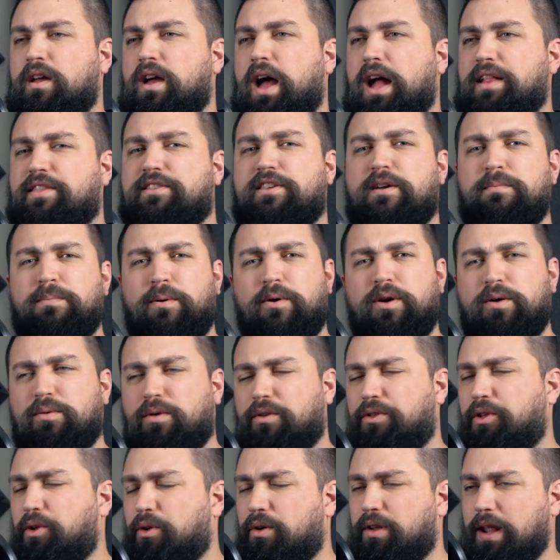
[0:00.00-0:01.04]
At some point we'll
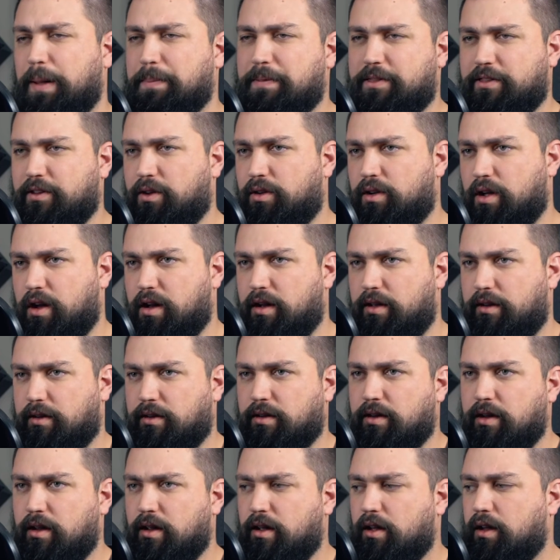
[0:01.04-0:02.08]
do an episode on
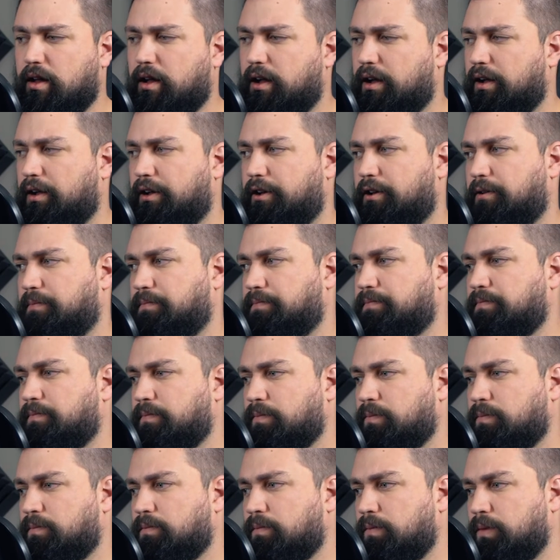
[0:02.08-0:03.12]

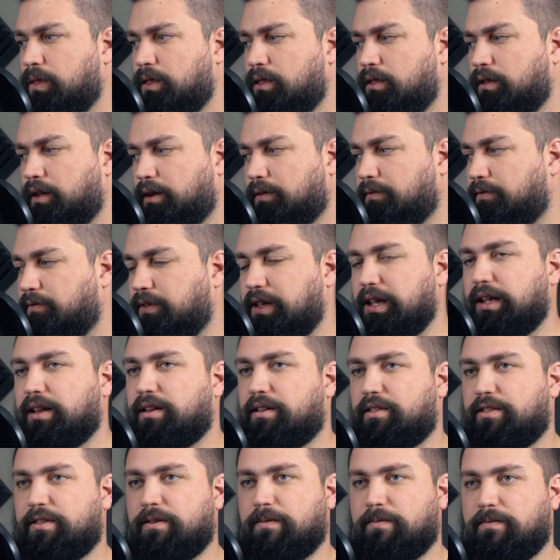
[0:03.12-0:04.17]
like
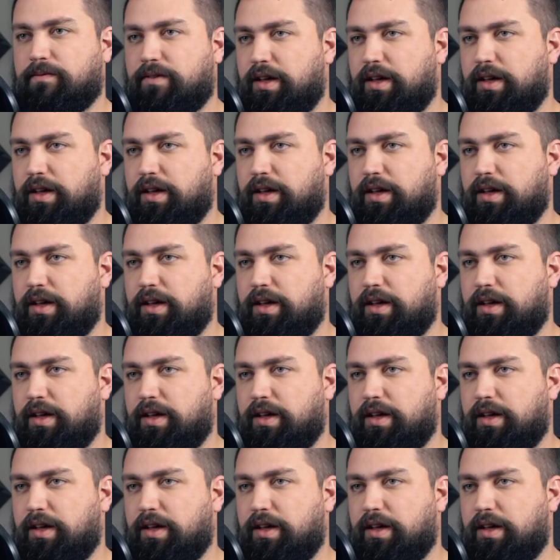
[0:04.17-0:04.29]
veganism,